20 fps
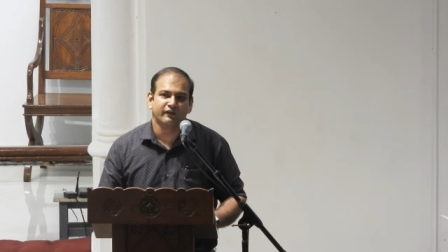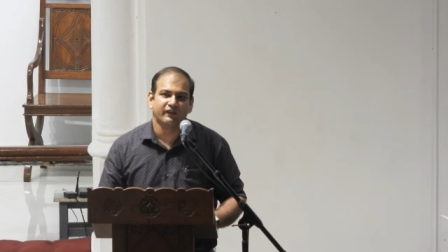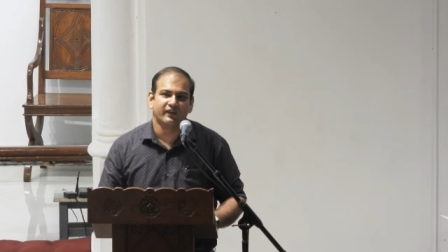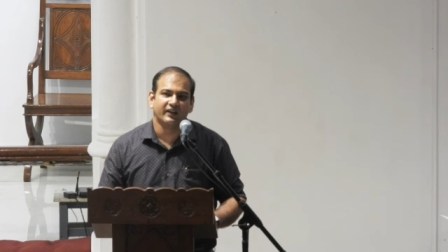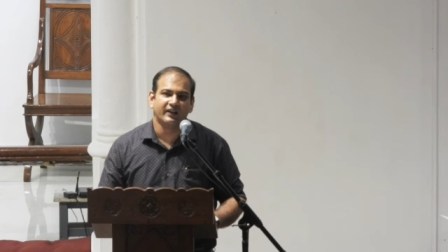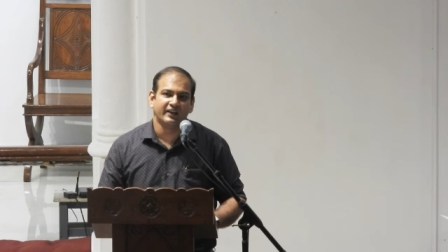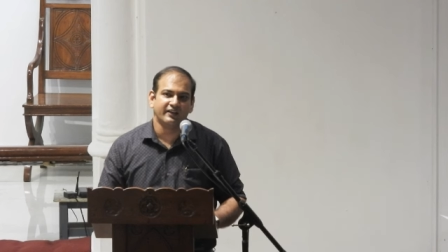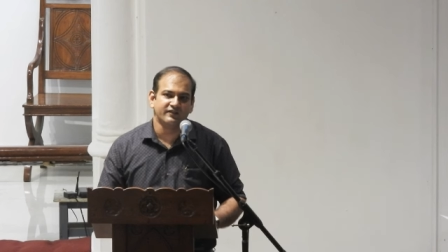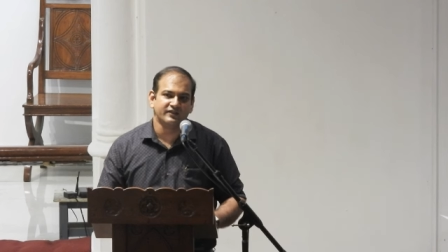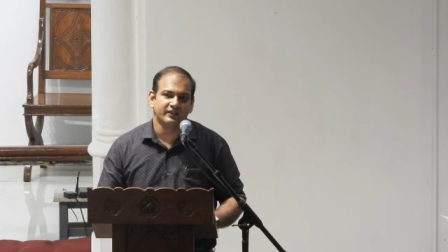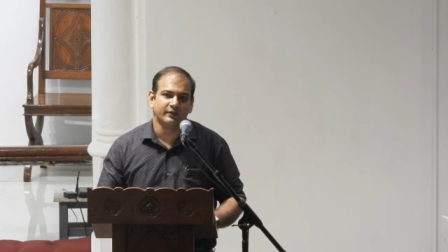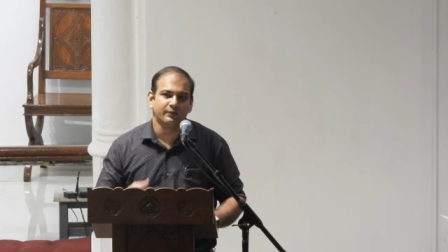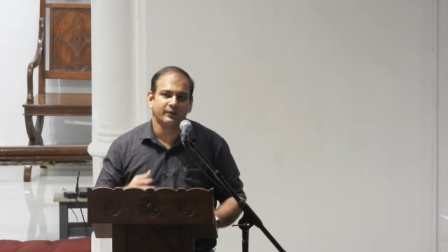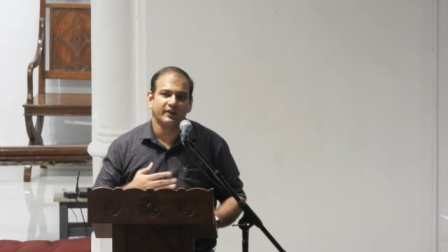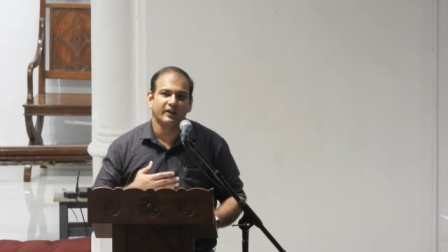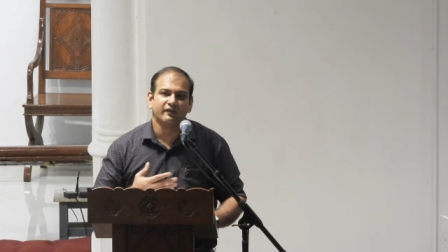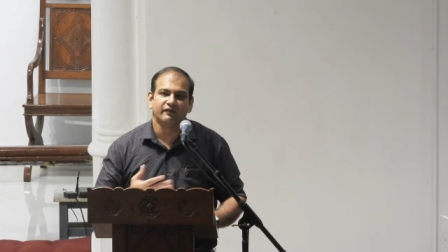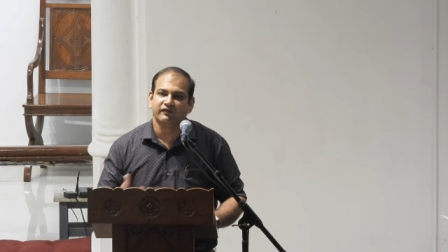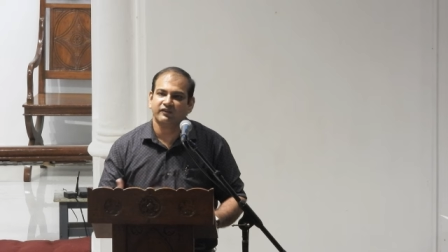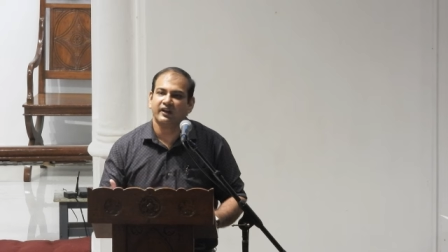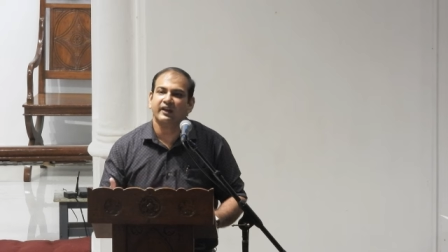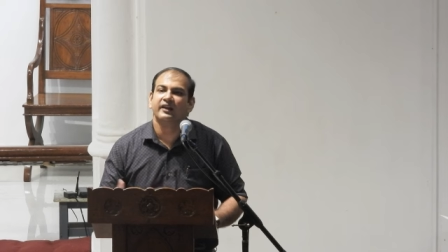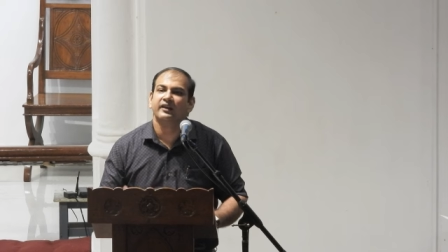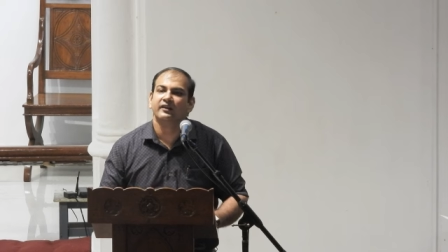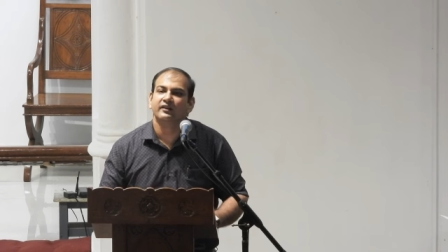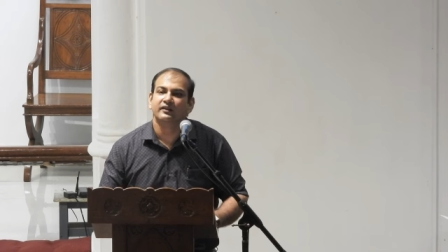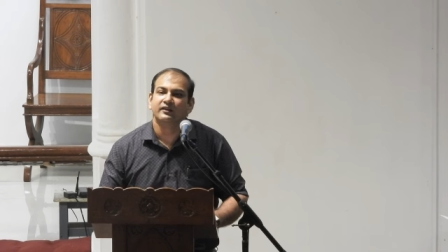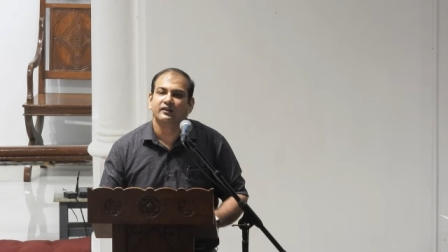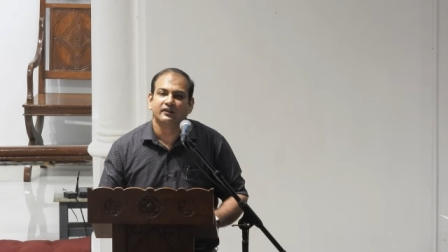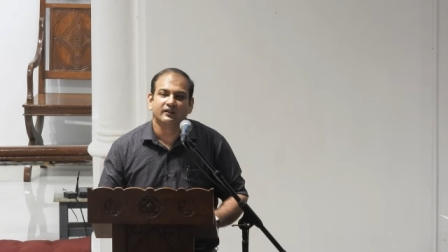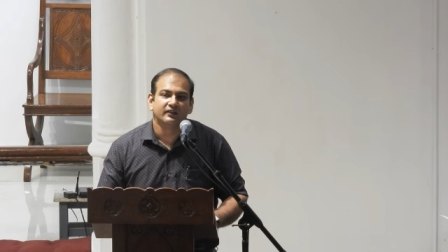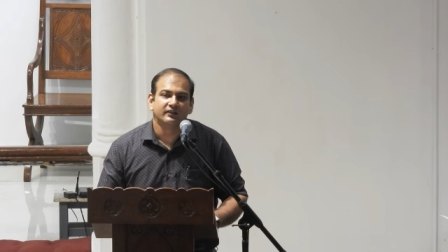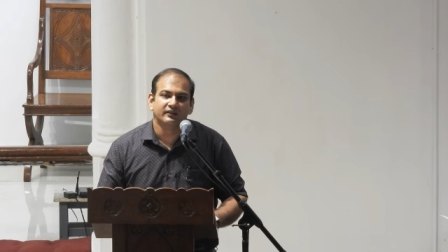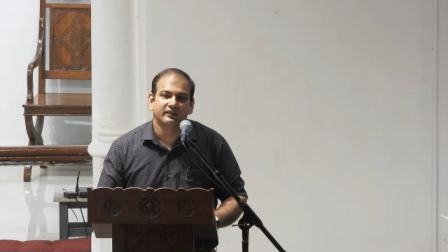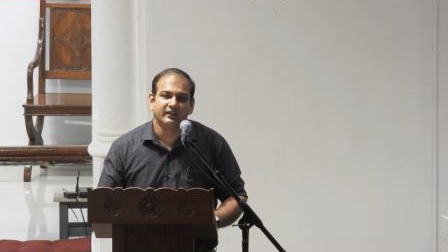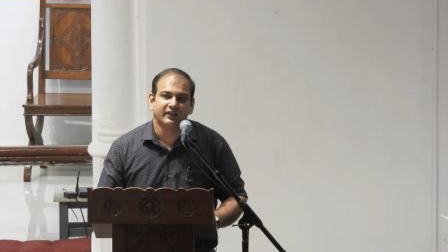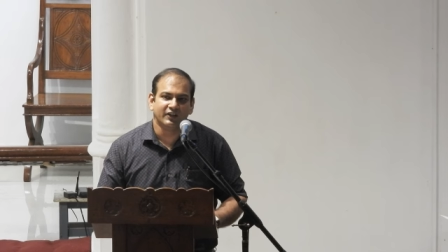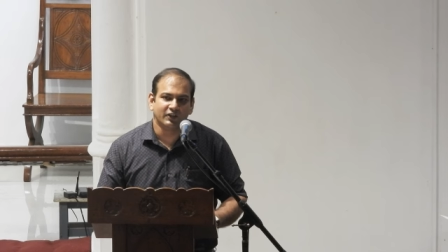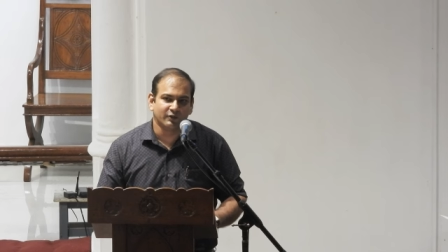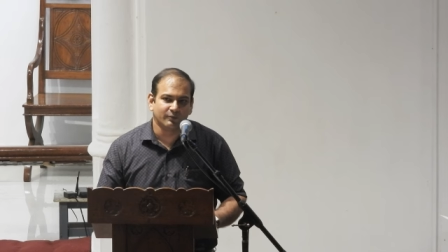of our lives and we are flying
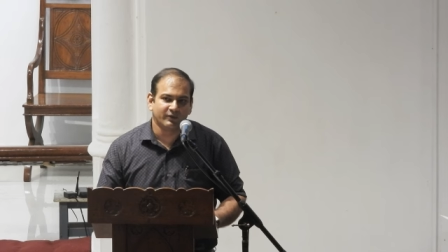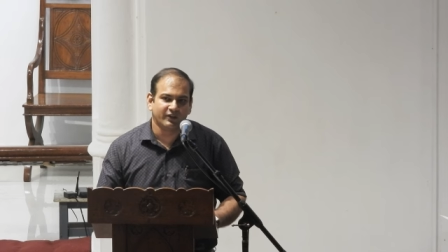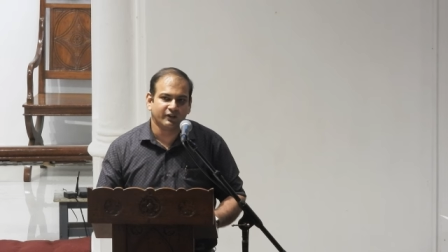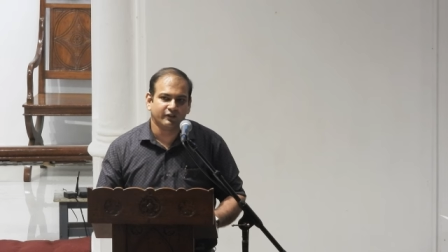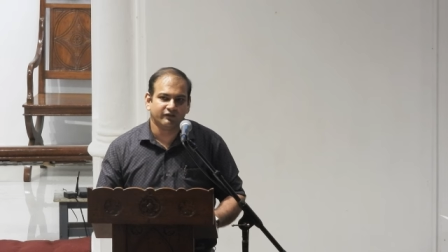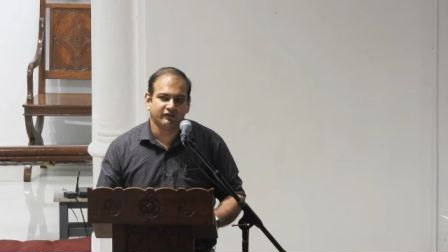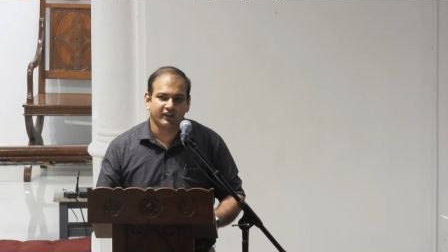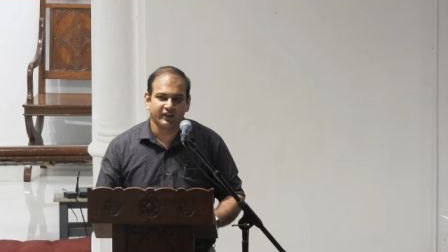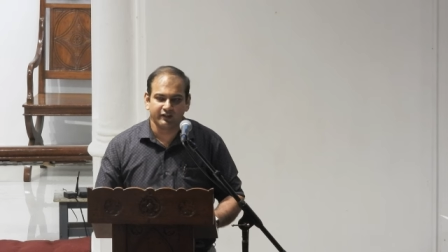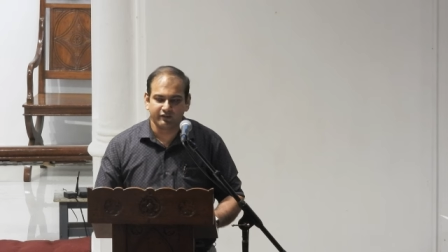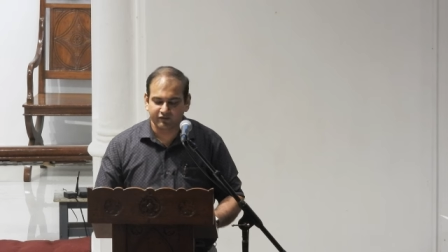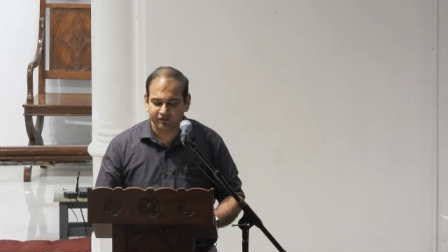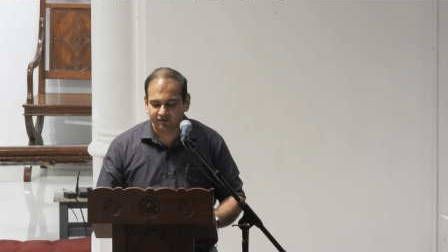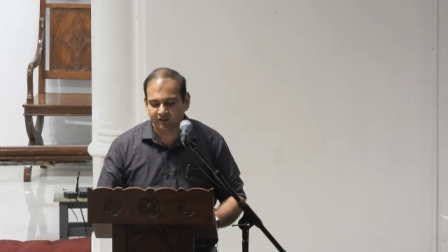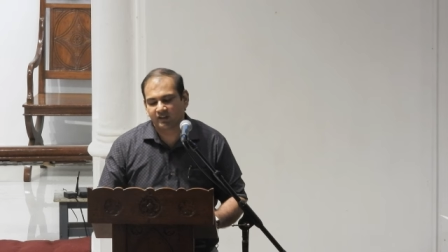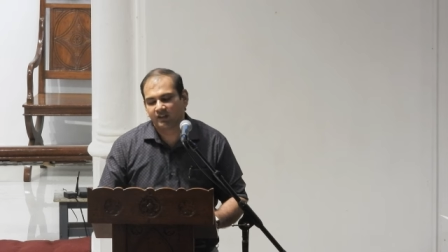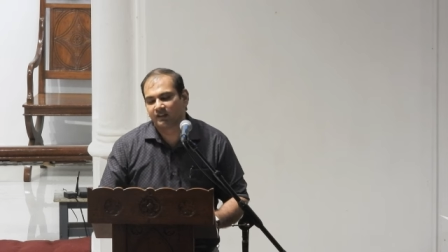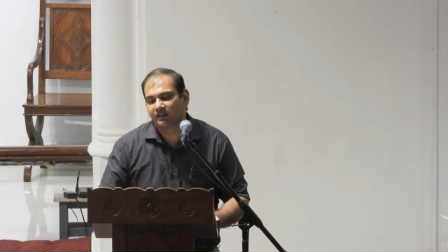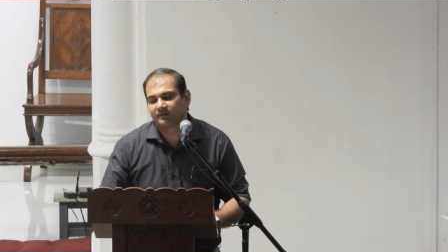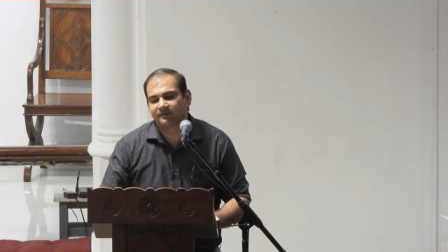the aeroplane of life.